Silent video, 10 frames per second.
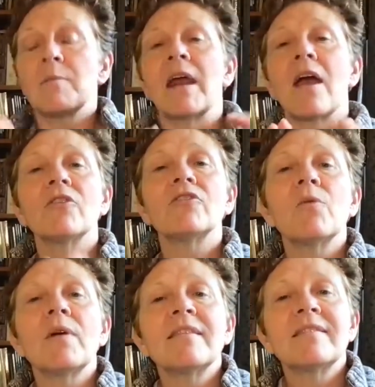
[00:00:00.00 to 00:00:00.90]
But I
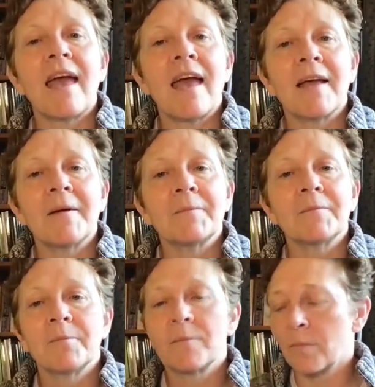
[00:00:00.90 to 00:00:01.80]
also want to say,
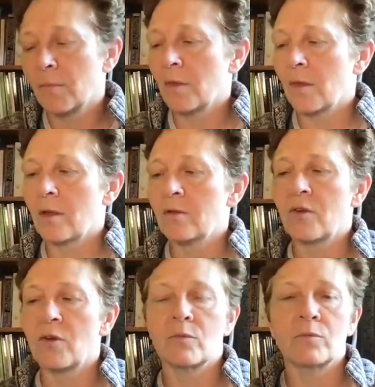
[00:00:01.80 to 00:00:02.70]

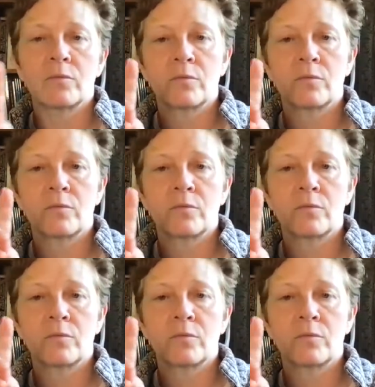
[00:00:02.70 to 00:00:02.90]
so